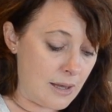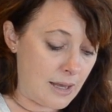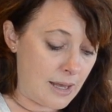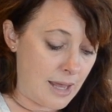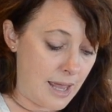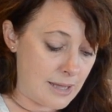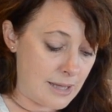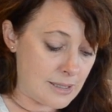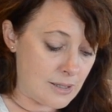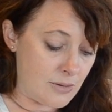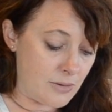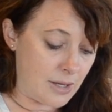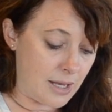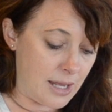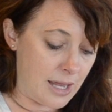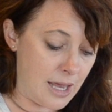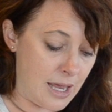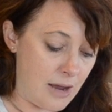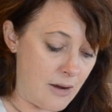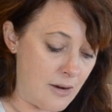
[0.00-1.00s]
cat's got the
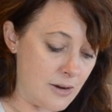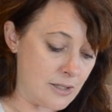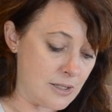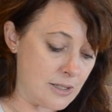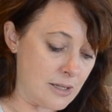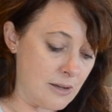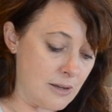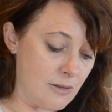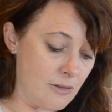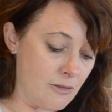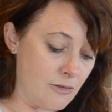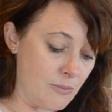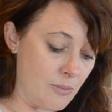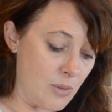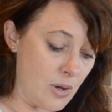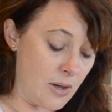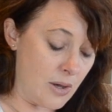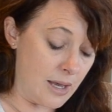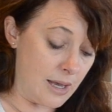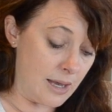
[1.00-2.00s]
character of
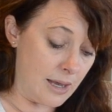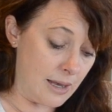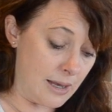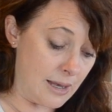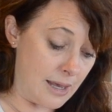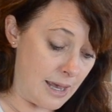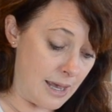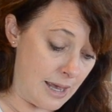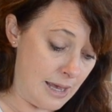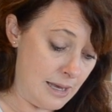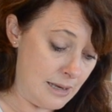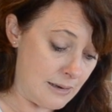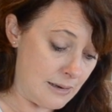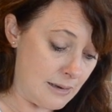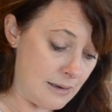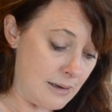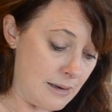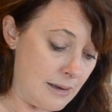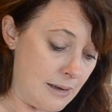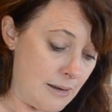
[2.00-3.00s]
my cat,
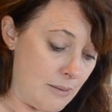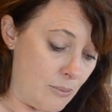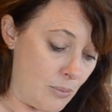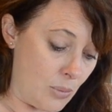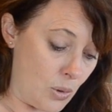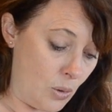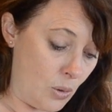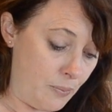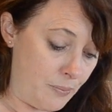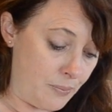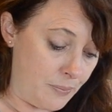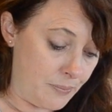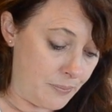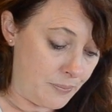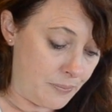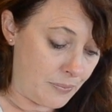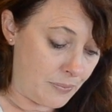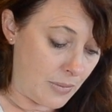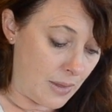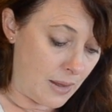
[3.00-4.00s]
Bob.
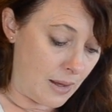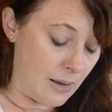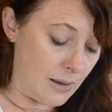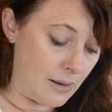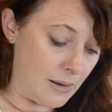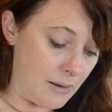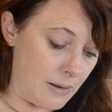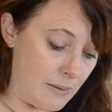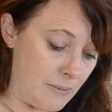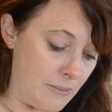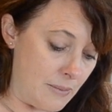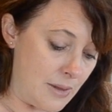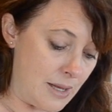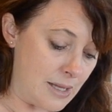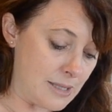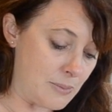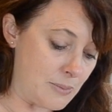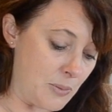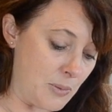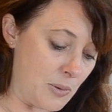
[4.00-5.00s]

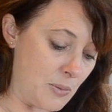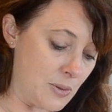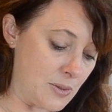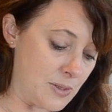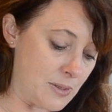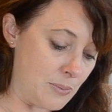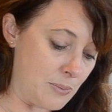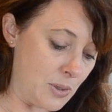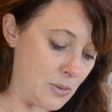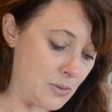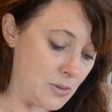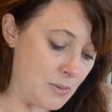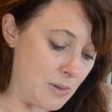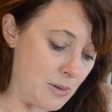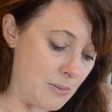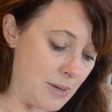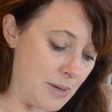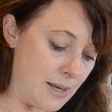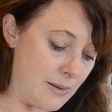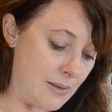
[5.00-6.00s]
That's probably what's appealed to
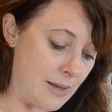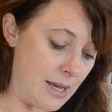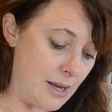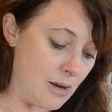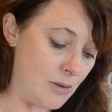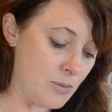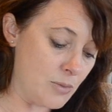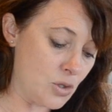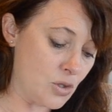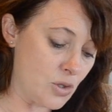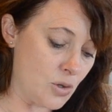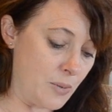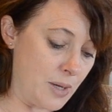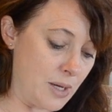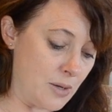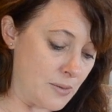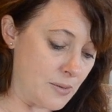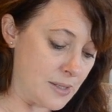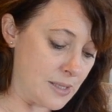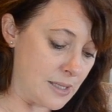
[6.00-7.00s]
me about that. I'm not sure
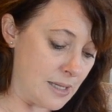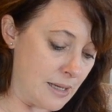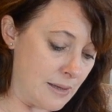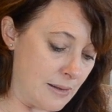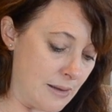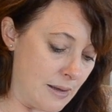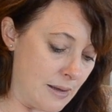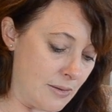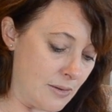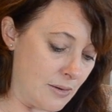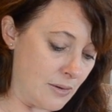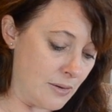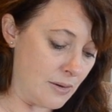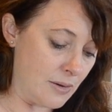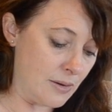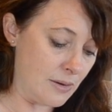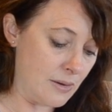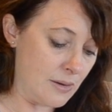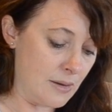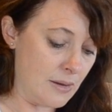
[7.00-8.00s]
when I'll start that though.